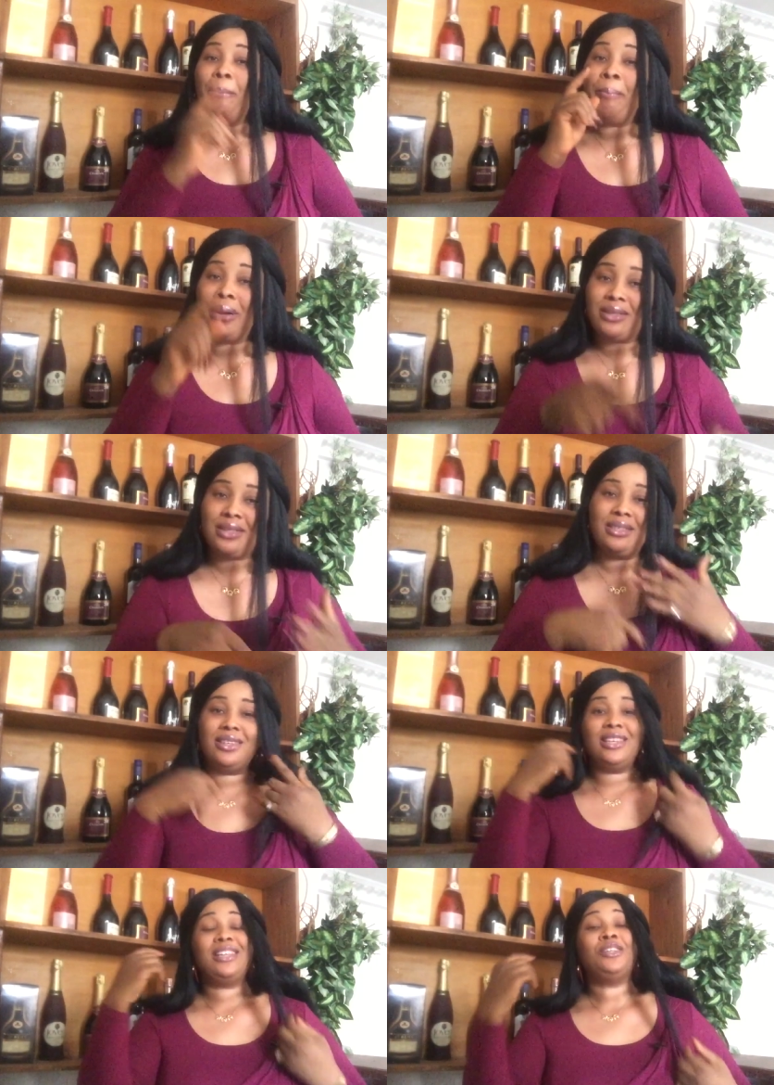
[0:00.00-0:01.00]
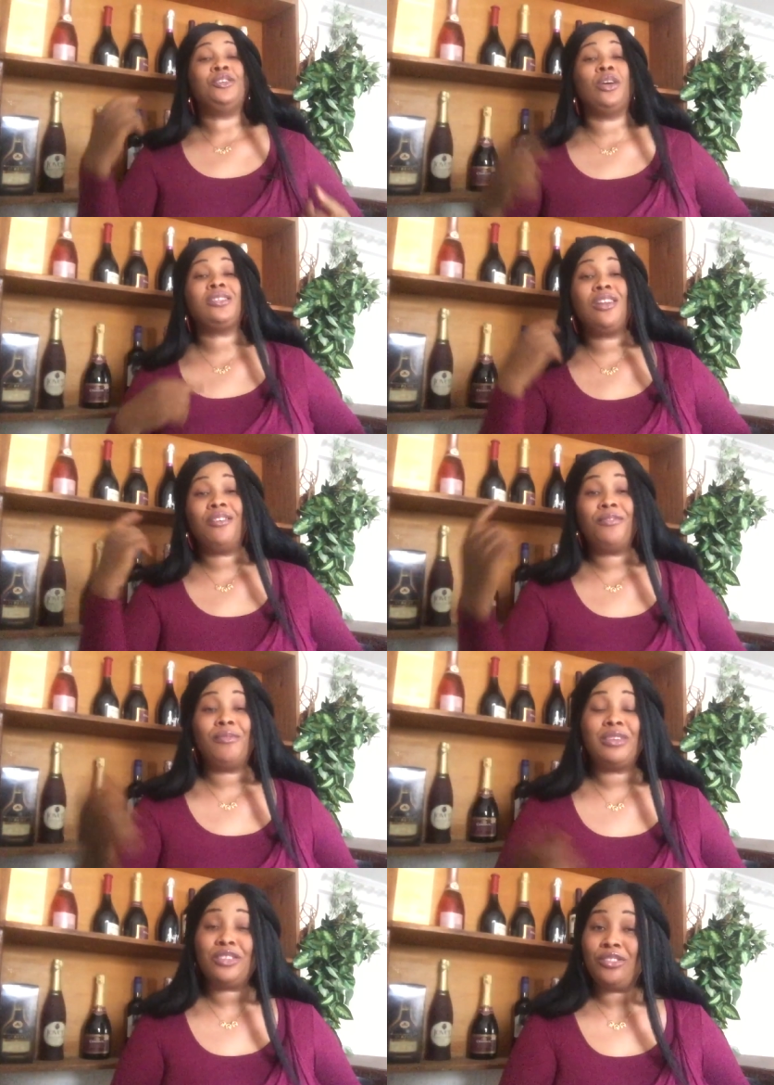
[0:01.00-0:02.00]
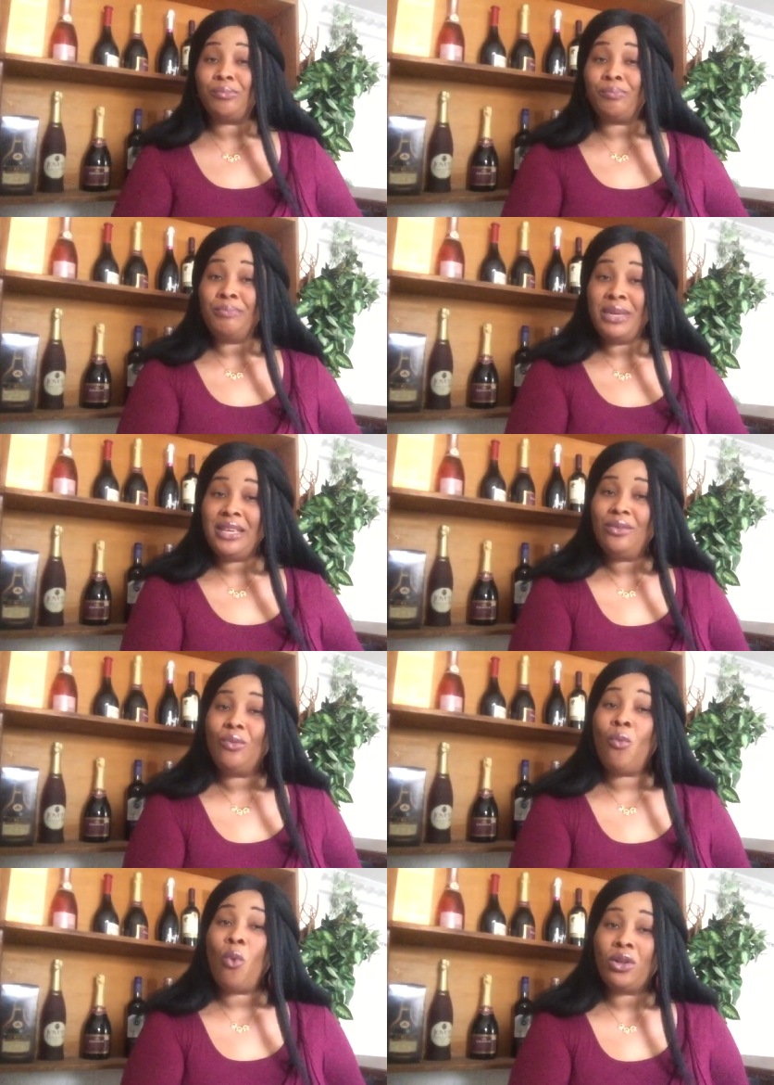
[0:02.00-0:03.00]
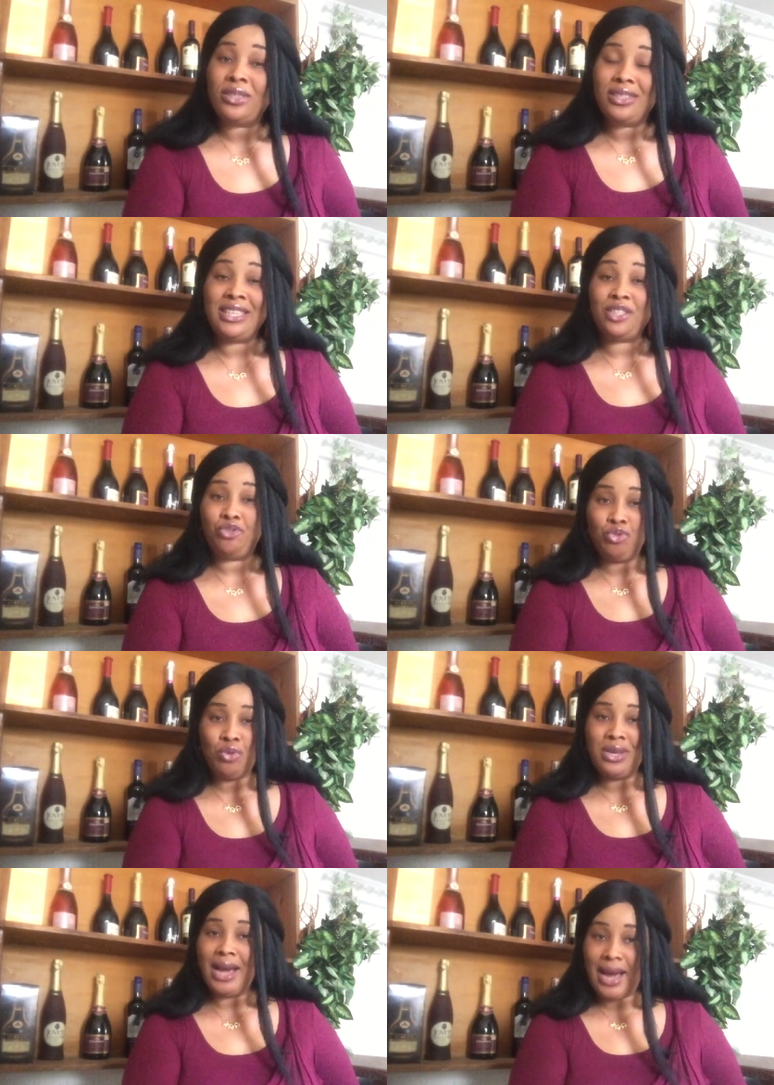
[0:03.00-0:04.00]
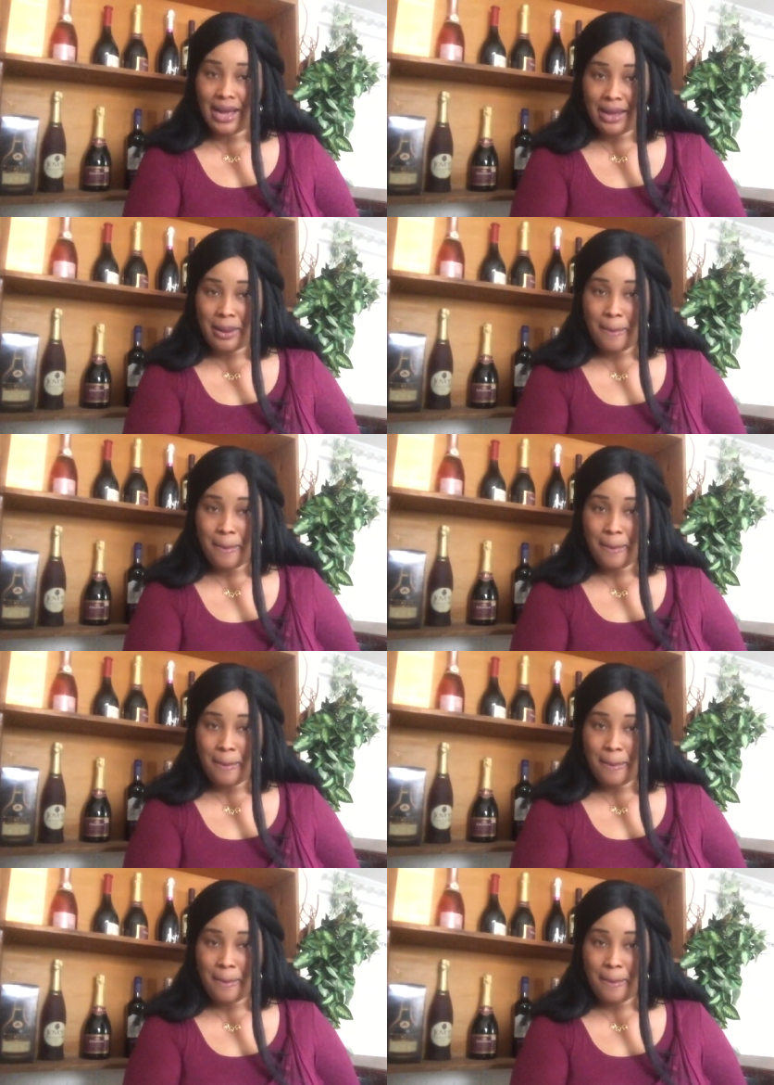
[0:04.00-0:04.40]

but does not mean what they truly are.